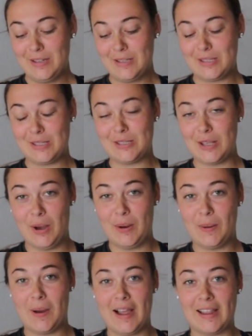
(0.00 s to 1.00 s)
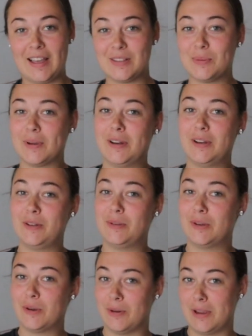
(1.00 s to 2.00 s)
So I guess we're gonna do
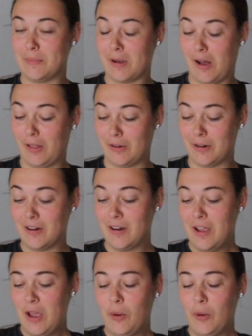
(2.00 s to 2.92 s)
the cream color,